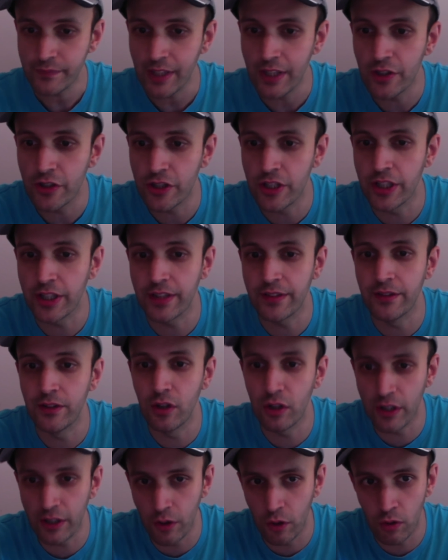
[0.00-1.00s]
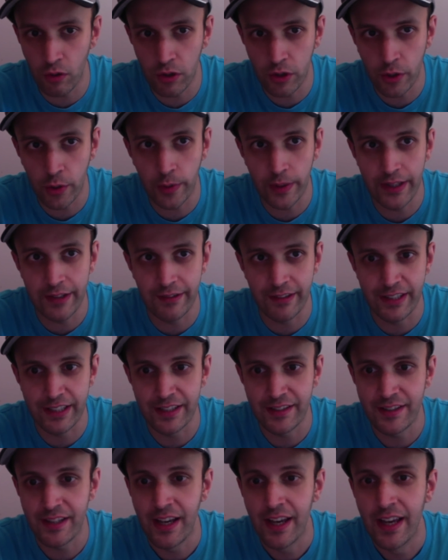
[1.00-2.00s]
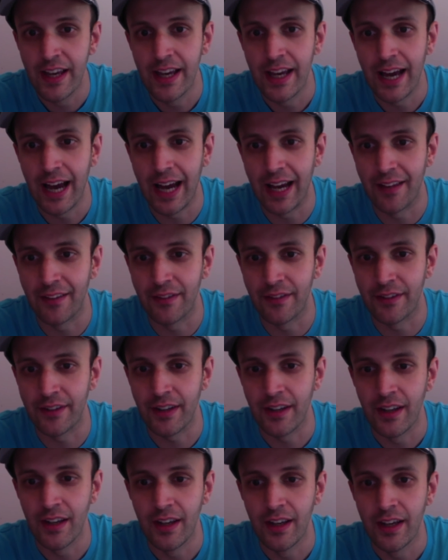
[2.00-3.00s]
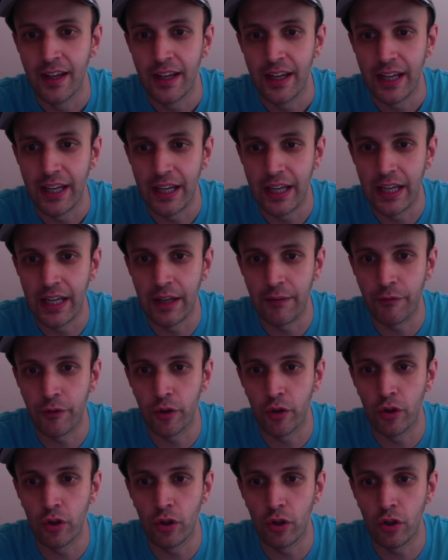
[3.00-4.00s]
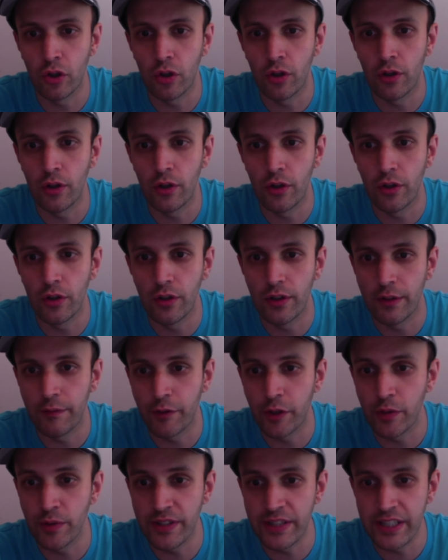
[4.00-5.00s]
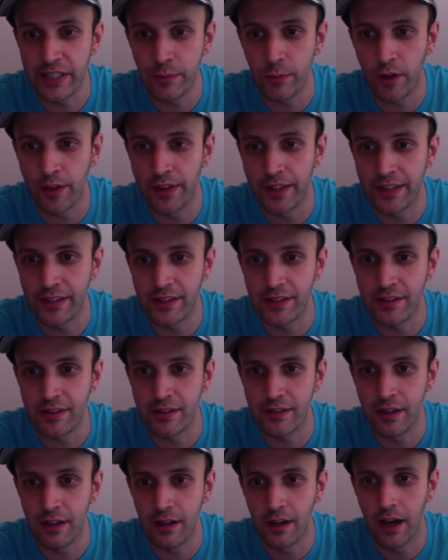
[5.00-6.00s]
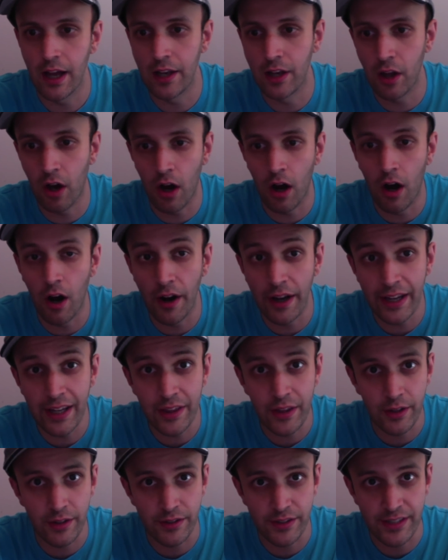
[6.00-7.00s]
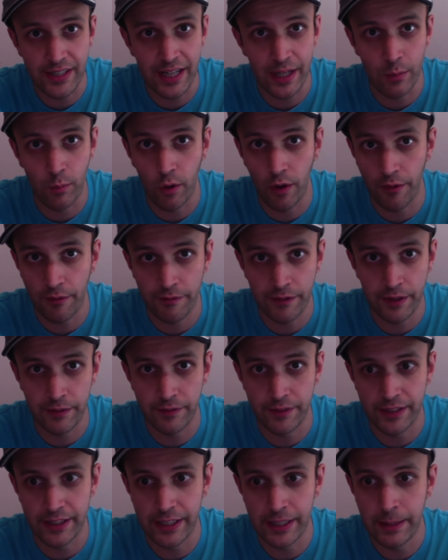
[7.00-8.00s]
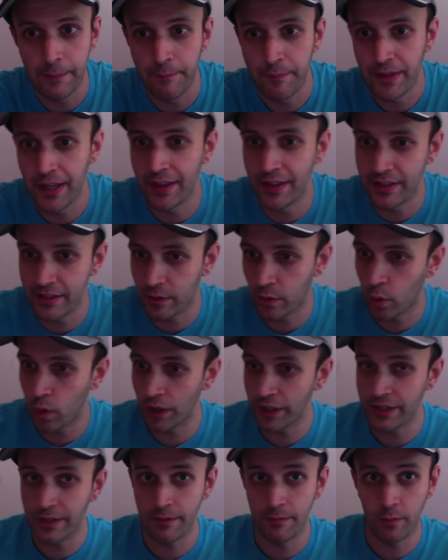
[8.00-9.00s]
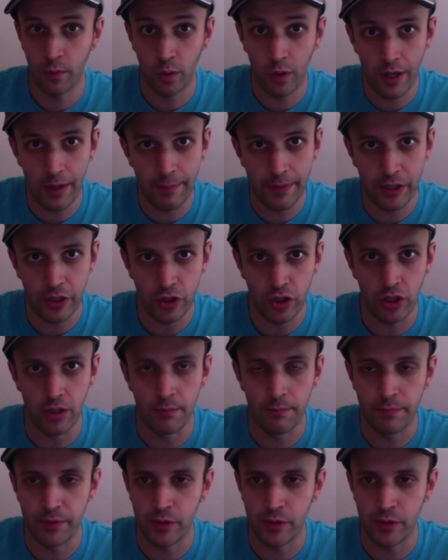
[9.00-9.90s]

so you can look at all the queries, and if you see one that's a lot higher than, say, 150, and there's quite a big jump